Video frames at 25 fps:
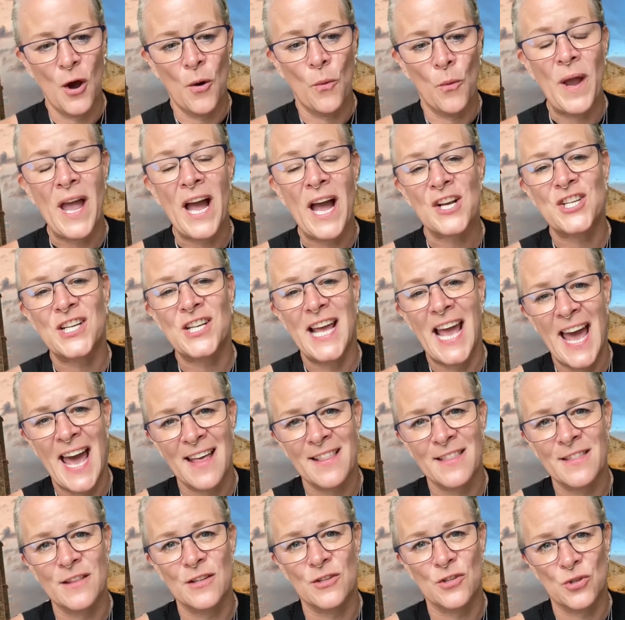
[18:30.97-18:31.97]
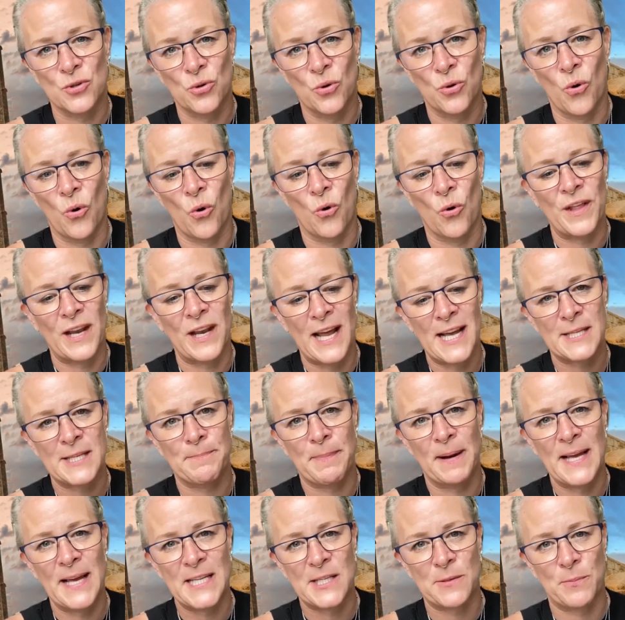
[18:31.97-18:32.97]
We actually end the tour. The last
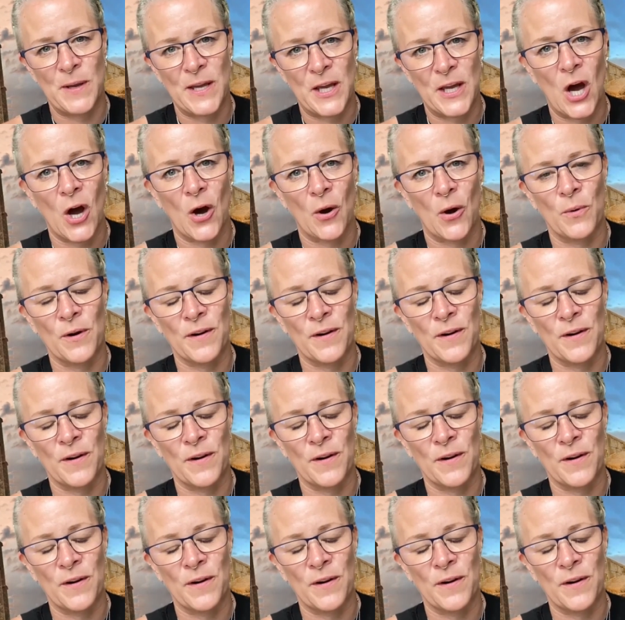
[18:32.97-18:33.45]
place we go,